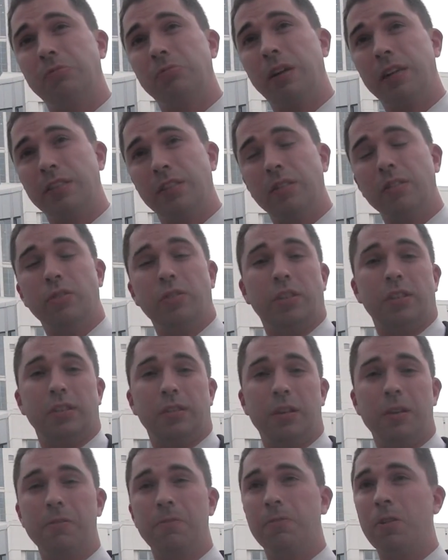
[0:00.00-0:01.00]

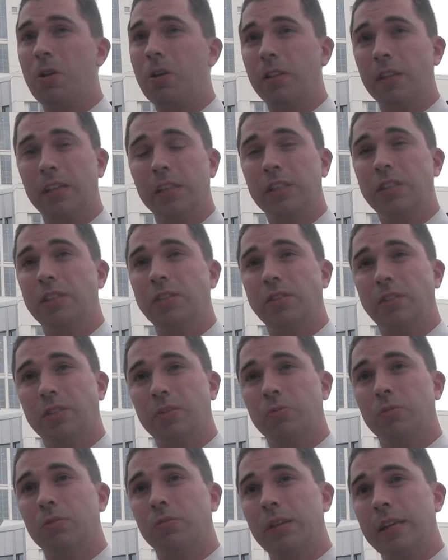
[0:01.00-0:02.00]
resolution of all the issues
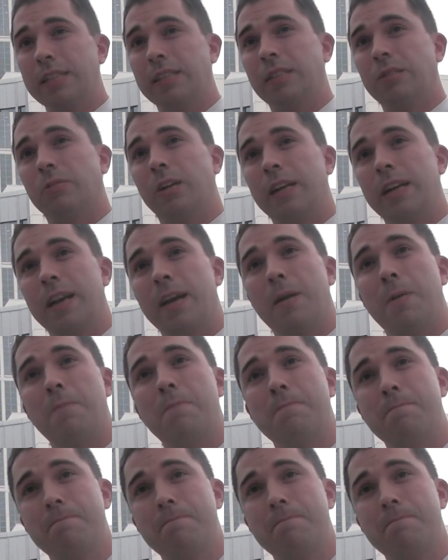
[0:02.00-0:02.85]
that we're raising right now.